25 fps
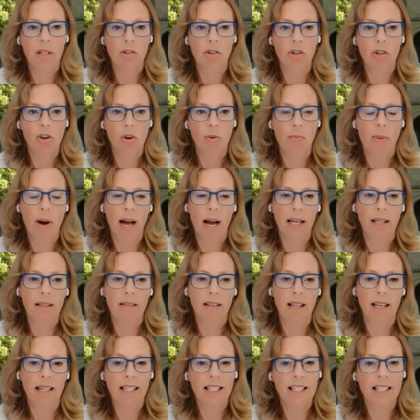in Joe
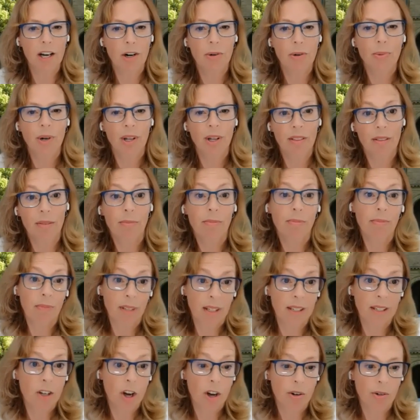Biden than he dealt with
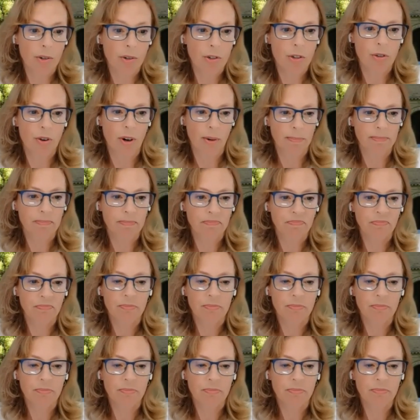in Donald Trump.